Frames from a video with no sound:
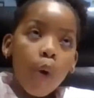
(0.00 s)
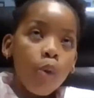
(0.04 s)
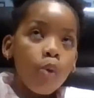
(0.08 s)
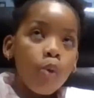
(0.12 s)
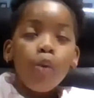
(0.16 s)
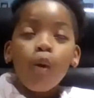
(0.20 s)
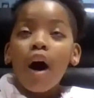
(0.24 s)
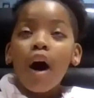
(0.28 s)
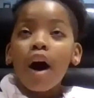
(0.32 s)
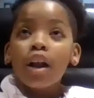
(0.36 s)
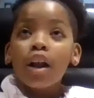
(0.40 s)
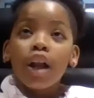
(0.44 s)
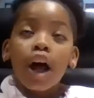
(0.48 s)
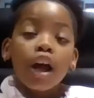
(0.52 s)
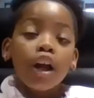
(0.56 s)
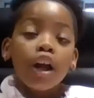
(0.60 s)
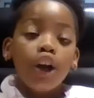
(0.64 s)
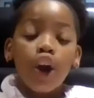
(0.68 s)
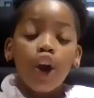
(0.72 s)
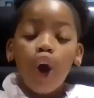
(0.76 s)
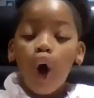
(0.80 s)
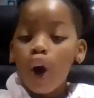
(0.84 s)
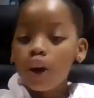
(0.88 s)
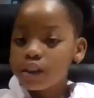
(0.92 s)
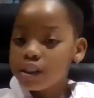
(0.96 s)
well, I
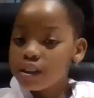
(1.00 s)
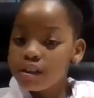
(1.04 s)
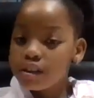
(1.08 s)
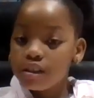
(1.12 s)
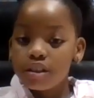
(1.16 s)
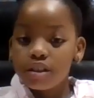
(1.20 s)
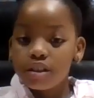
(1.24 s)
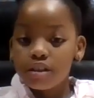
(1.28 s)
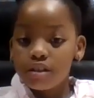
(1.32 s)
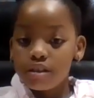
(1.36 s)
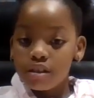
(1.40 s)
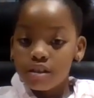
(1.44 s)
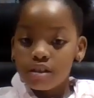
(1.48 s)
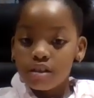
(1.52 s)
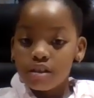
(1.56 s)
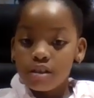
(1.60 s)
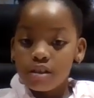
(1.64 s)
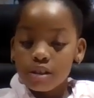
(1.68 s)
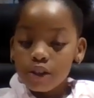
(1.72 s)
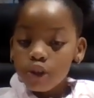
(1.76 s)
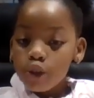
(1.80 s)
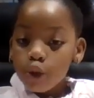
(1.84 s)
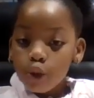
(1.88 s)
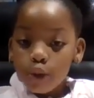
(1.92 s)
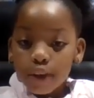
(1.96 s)
lost it.
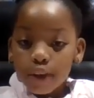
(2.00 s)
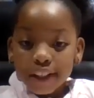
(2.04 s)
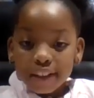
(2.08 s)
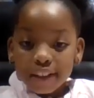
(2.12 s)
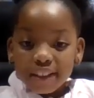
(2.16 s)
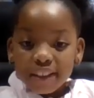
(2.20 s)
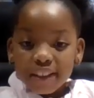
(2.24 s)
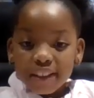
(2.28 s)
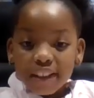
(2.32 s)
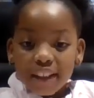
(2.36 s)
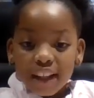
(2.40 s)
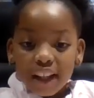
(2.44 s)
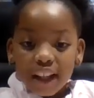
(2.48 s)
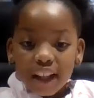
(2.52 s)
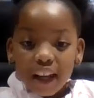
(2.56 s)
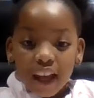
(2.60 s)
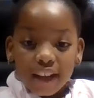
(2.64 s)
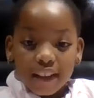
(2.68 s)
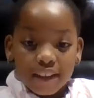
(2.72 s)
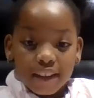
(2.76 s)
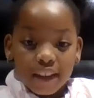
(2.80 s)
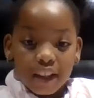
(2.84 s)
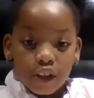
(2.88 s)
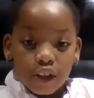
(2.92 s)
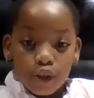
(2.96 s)
And you can see they're
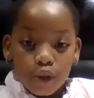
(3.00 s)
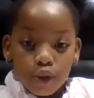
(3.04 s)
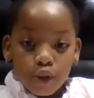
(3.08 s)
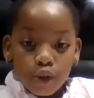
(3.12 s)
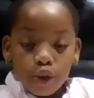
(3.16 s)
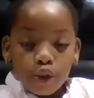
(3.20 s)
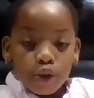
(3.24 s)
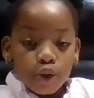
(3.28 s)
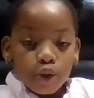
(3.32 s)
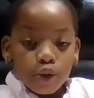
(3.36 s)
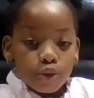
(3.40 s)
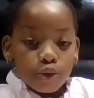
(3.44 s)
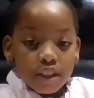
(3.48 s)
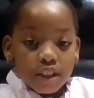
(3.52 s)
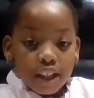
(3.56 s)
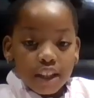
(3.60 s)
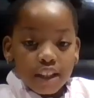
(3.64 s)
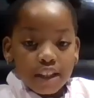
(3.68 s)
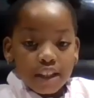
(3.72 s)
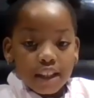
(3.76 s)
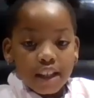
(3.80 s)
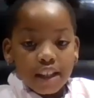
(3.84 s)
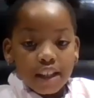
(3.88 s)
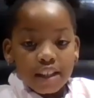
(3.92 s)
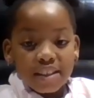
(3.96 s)

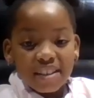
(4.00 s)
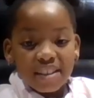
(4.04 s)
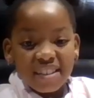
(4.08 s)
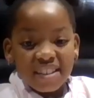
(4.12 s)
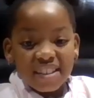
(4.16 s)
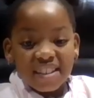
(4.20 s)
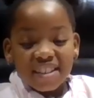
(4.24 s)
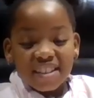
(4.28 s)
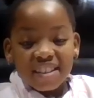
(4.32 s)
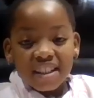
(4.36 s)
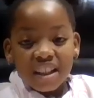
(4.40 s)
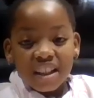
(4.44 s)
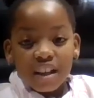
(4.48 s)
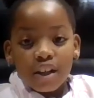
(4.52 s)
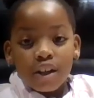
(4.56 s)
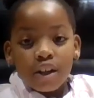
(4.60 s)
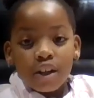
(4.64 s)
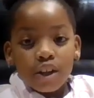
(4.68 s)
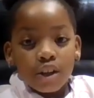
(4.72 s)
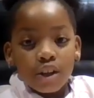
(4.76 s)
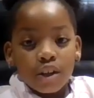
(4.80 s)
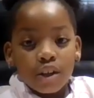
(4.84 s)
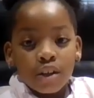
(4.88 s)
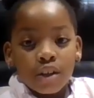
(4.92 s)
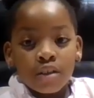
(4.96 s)
losing things
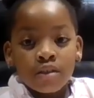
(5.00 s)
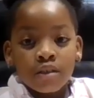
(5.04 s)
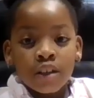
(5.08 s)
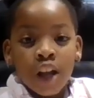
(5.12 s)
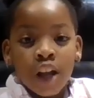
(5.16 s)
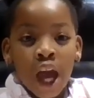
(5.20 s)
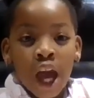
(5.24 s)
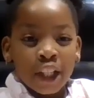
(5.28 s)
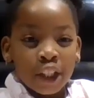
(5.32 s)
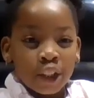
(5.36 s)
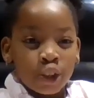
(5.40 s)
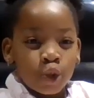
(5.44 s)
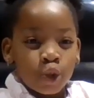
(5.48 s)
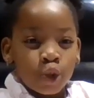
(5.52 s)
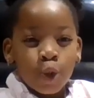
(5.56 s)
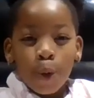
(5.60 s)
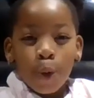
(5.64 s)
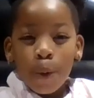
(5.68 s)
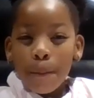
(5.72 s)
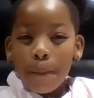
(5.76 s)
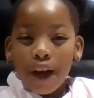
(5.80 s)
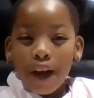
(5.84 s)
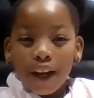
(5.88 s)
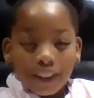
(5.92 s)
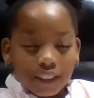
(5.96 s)
like too
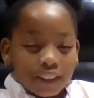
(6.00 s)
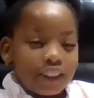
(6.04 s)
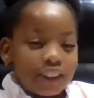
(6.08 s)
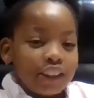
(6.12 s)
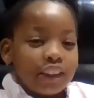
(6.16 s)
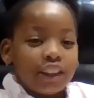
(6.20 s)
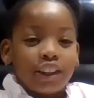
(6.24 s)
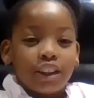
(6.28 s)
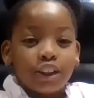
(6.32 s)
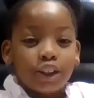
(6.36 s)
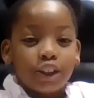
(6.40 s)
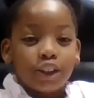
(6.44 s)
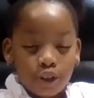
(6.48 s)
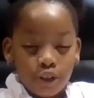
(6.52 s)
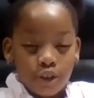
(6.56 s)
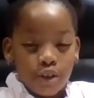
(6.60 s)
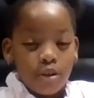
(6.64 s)
much,